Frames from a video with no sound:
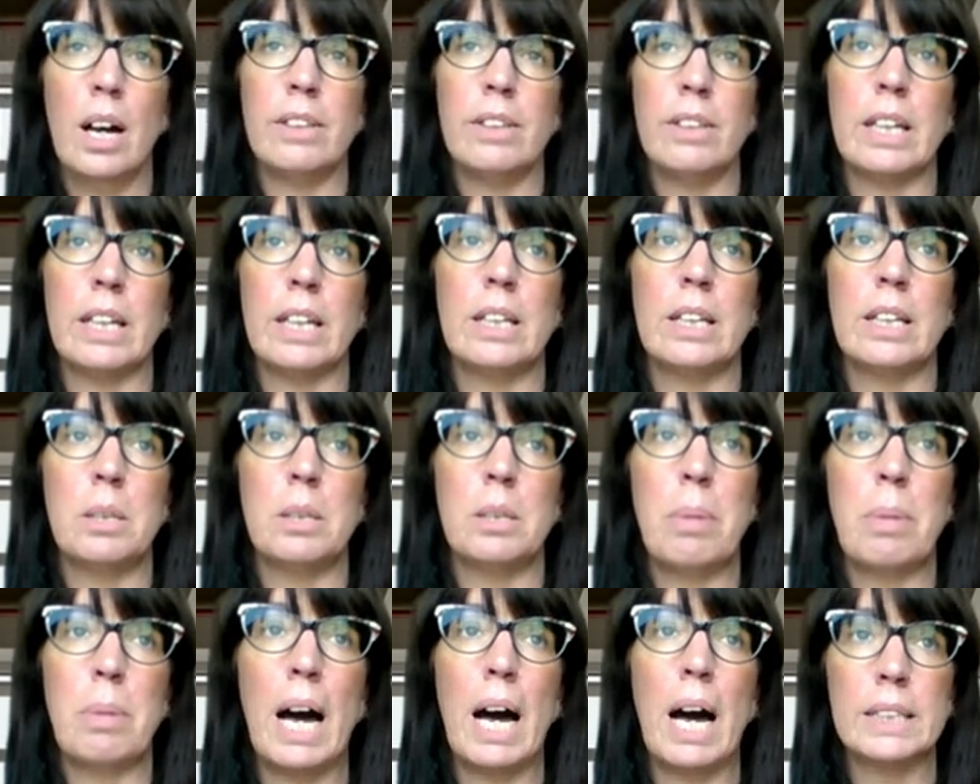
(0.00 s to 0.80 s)
I think
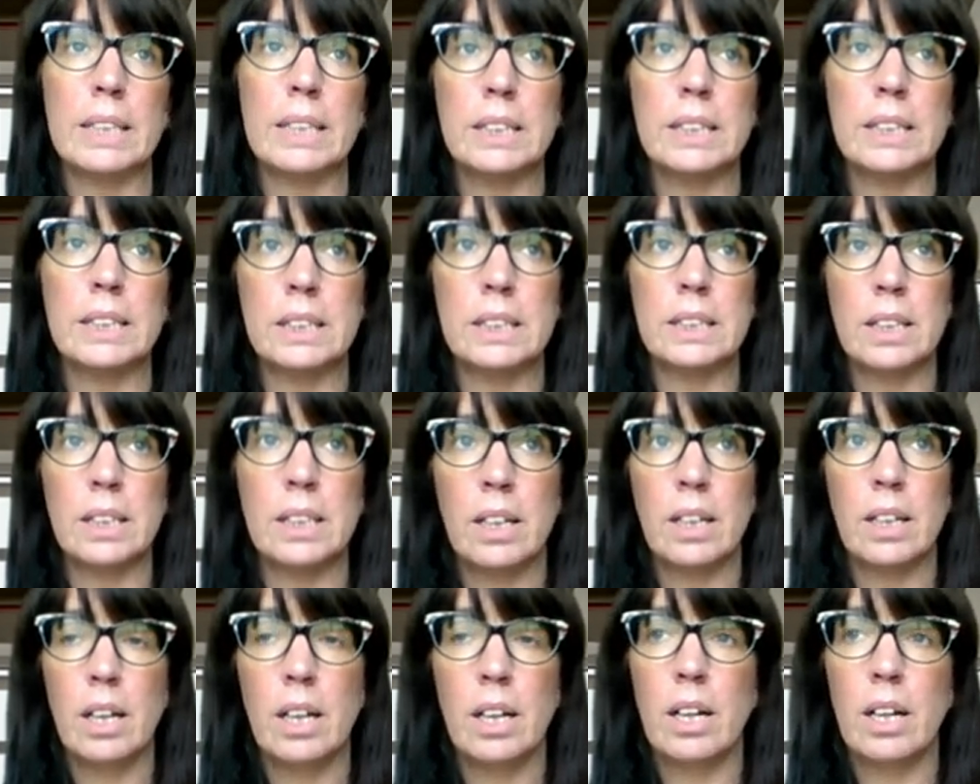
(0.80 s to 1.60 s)
in the
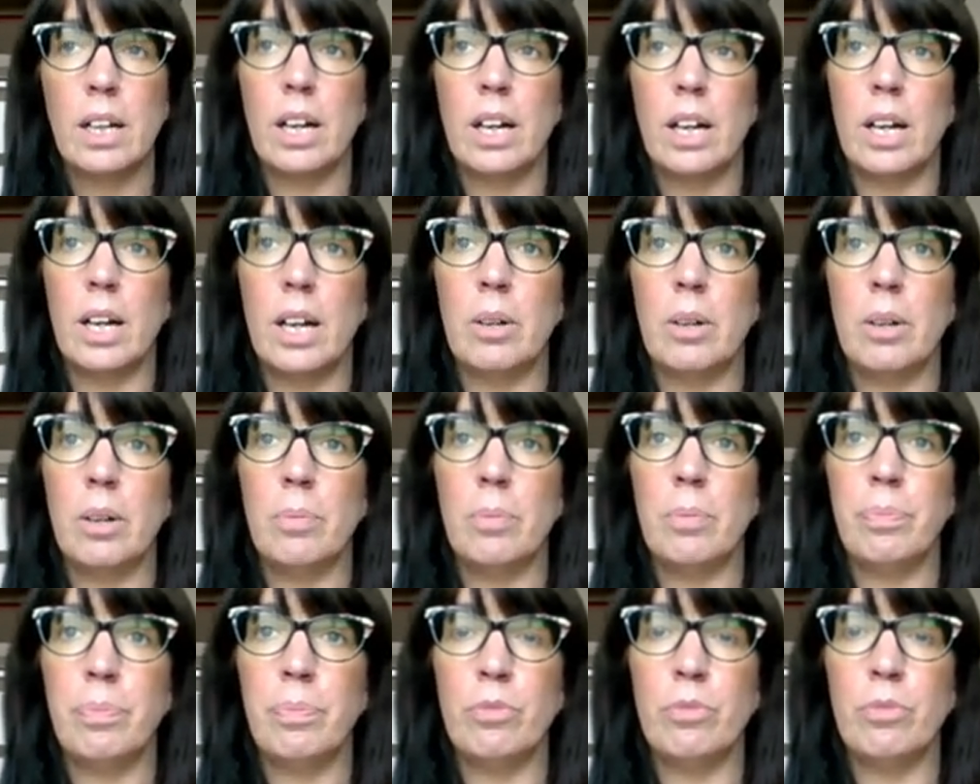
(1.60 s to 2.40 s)
past,
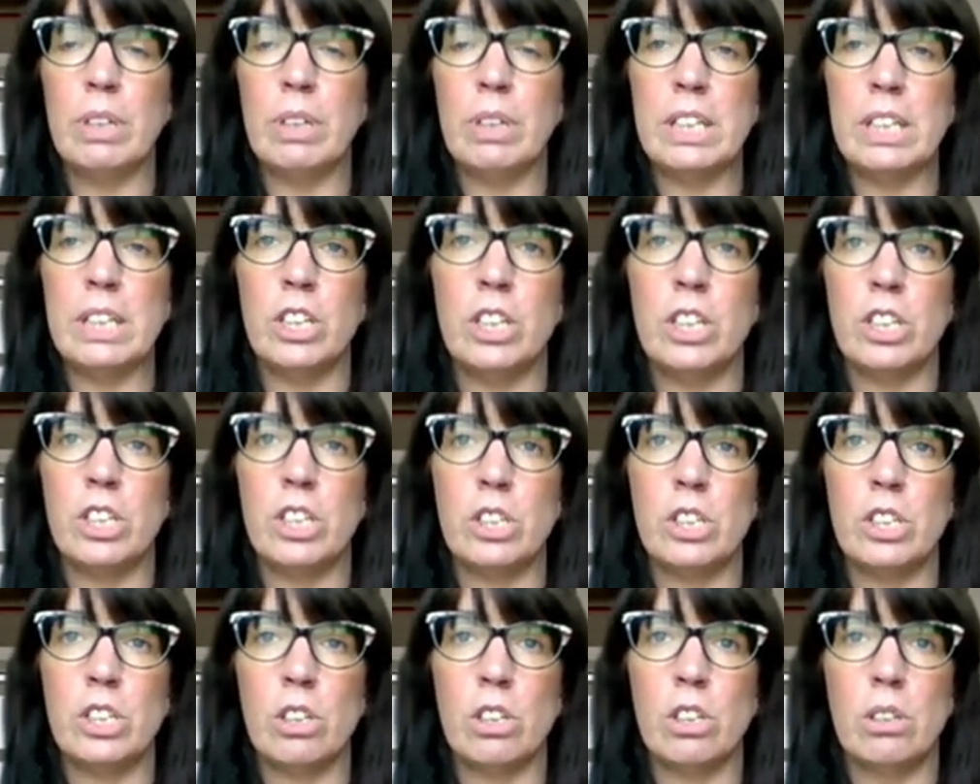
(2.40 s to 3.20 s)

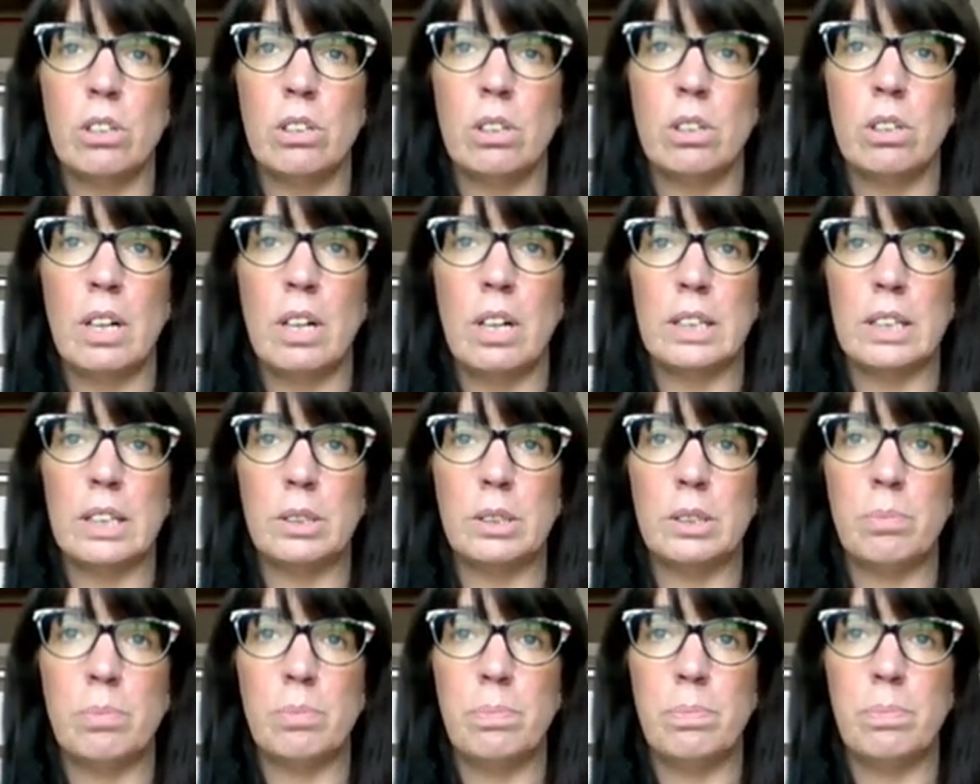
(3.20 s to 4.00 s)
research has sort of
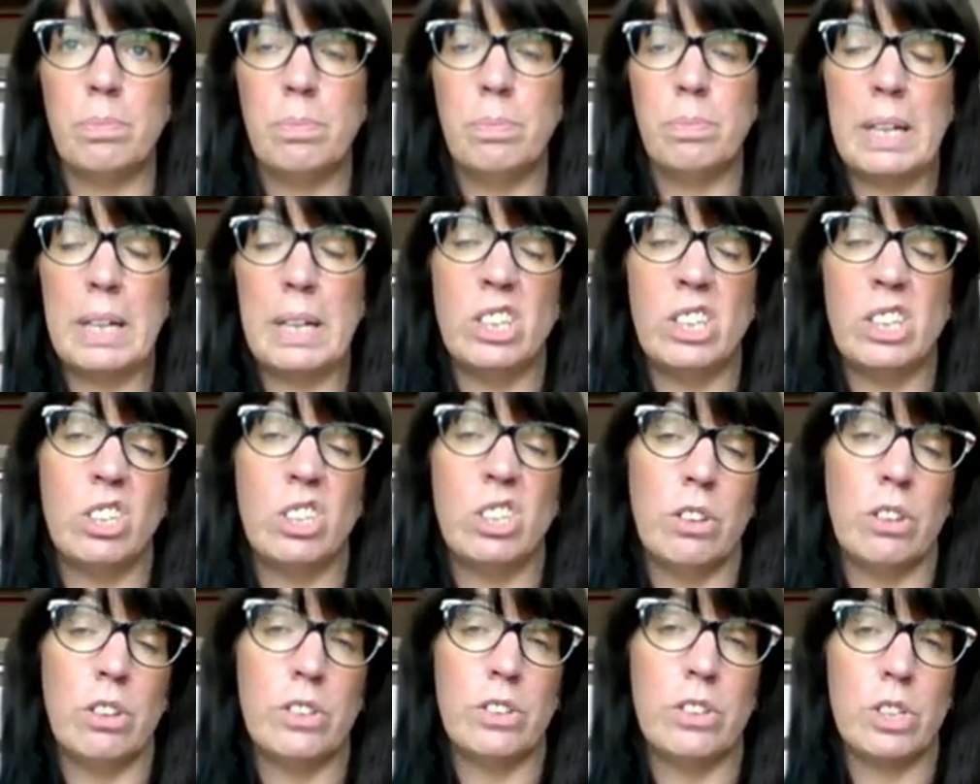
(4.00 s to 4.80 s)
has
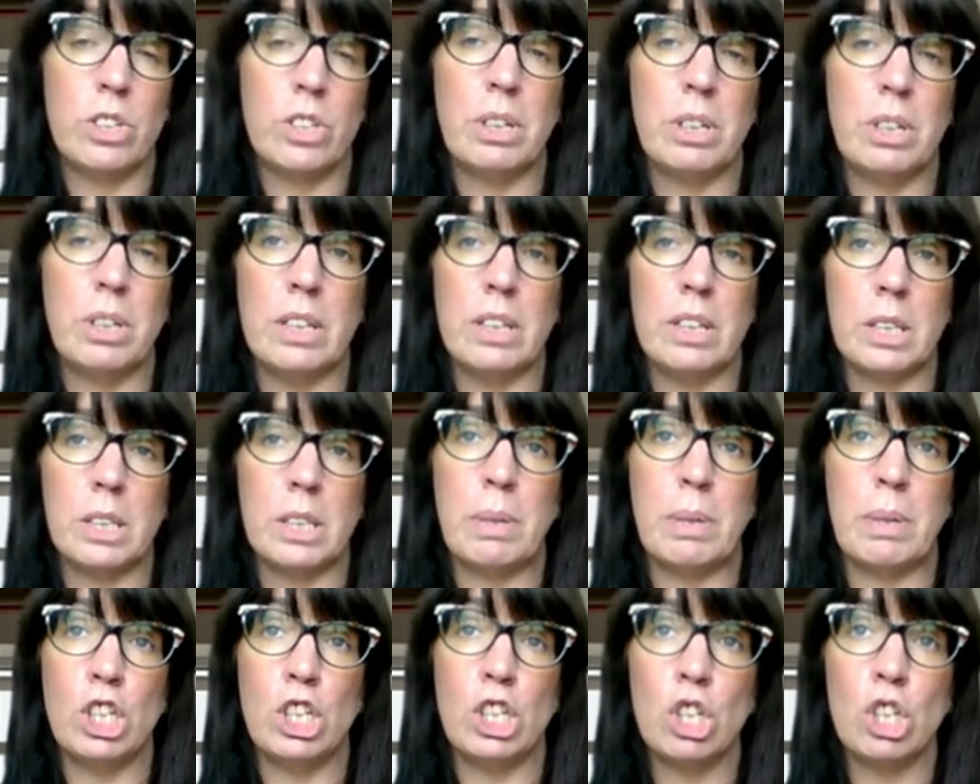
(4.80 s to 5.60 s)
been done, something
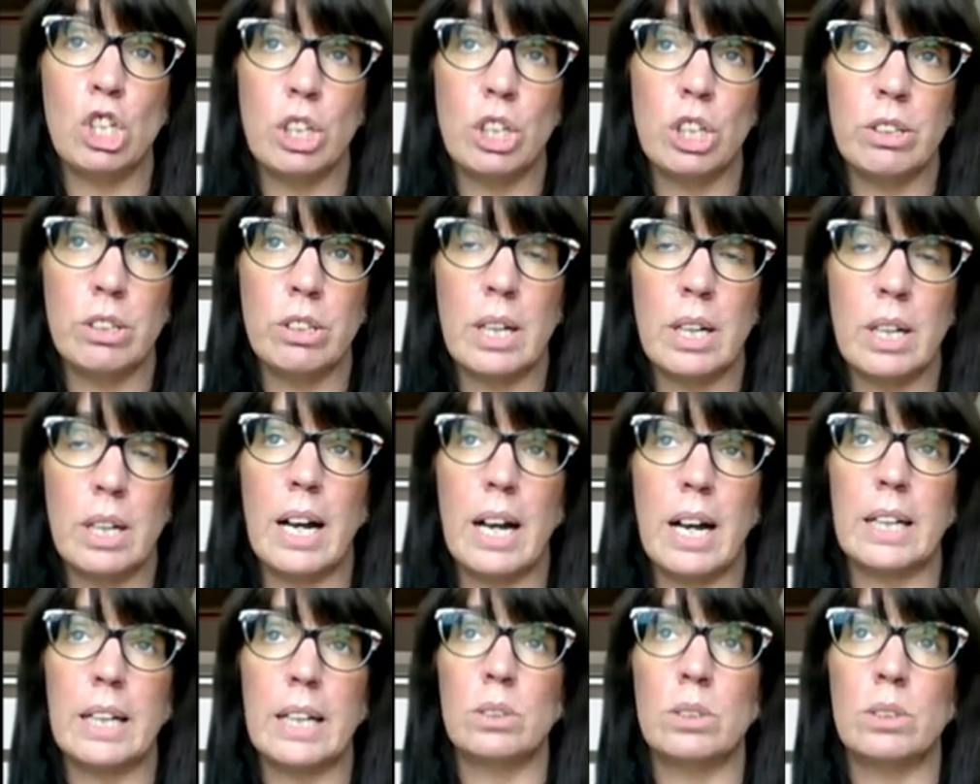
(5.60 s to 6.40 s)
that's been done,
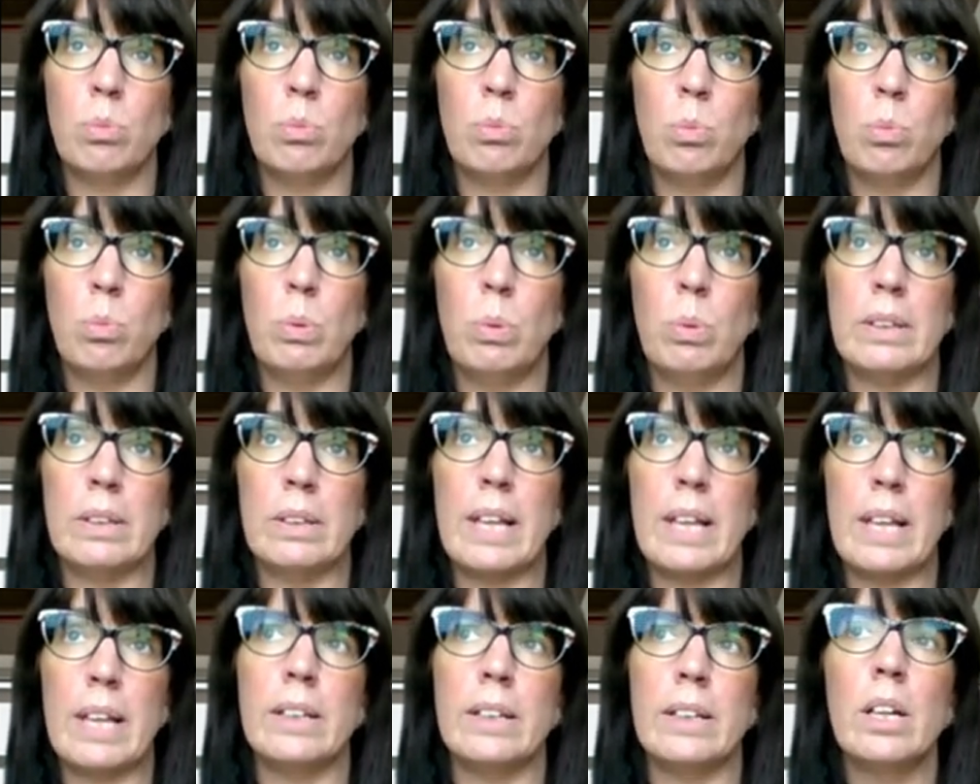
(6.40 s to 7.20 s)
and we,
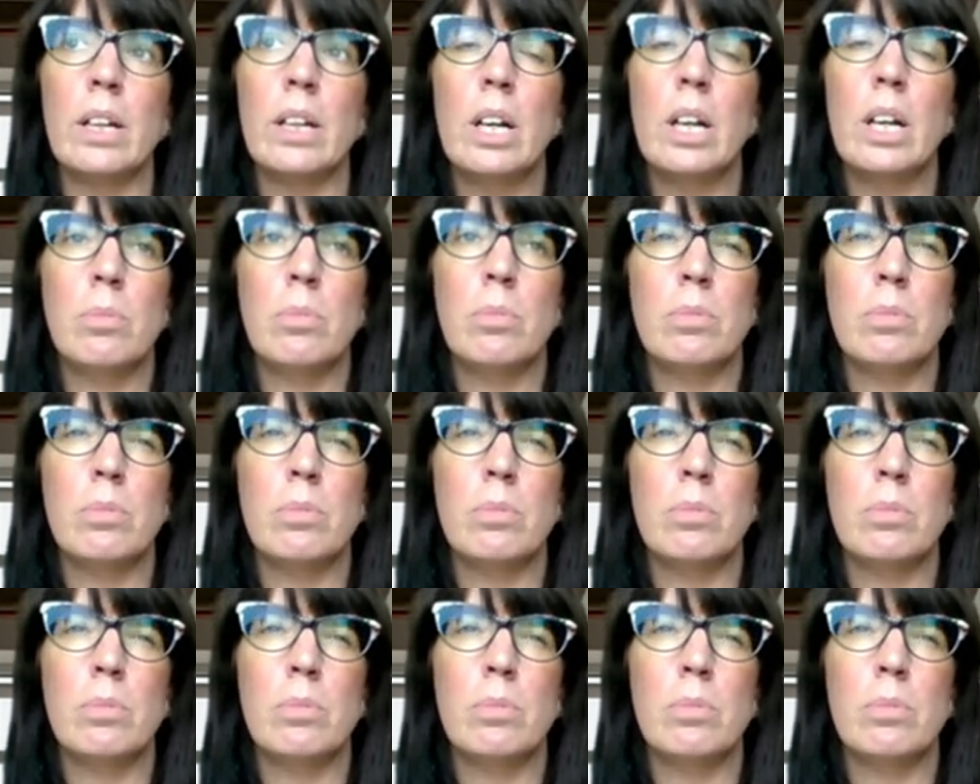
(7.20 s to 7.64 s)
then